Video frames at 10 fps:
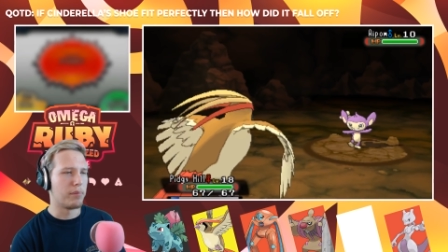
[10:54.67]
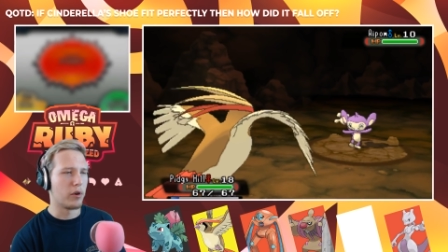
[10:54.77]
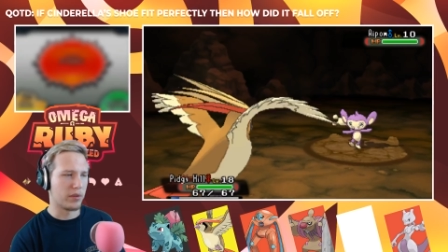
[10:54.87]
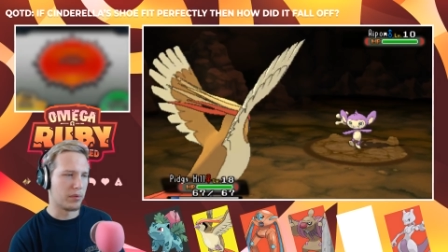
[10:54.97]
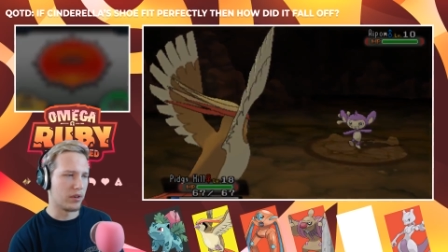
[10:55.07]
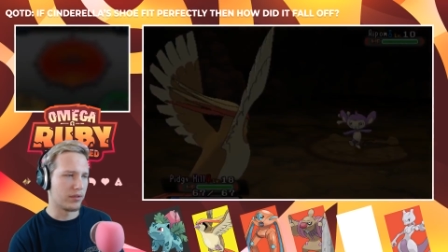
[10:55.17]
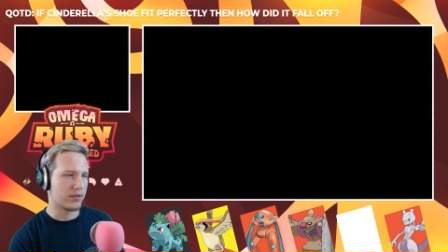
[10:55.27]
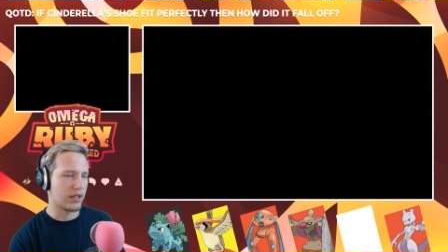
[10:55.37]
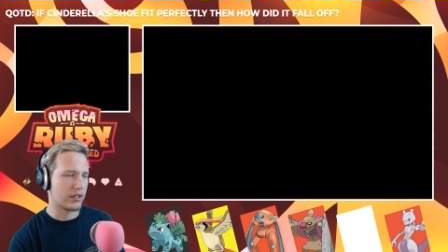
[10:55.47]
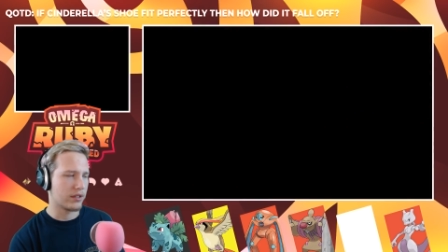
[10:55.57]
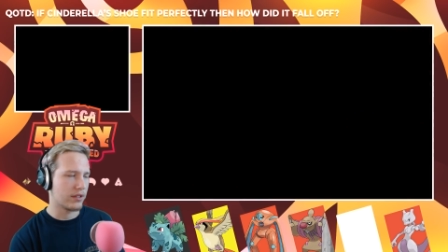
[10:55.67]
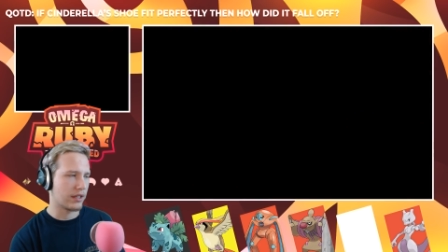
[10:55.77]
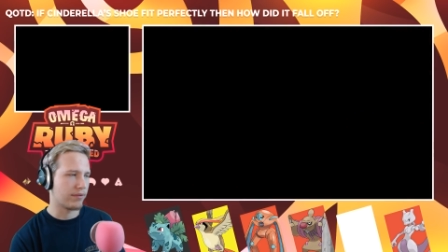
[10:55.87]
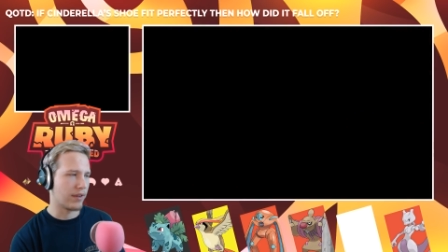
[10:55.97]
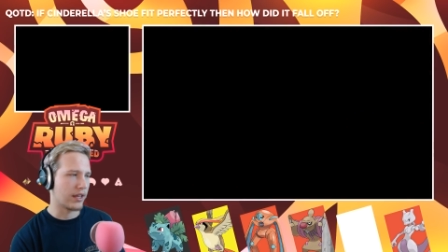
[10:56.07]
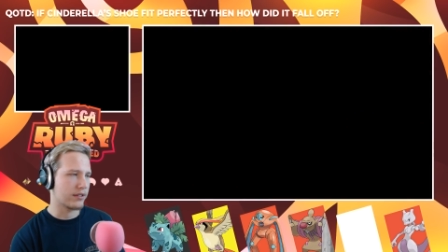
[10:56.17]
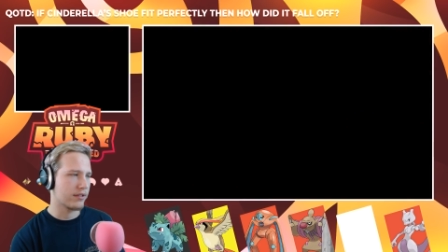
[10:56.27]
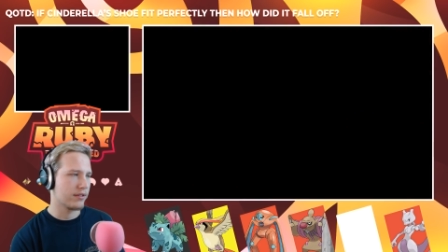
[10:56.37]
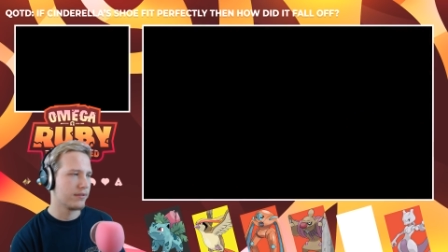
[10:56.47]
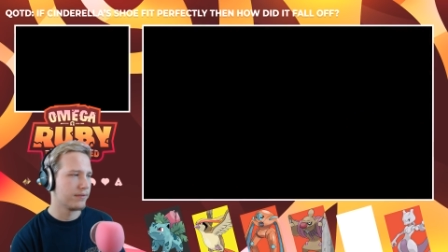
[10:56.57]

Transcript: Pokeballs. That's facts.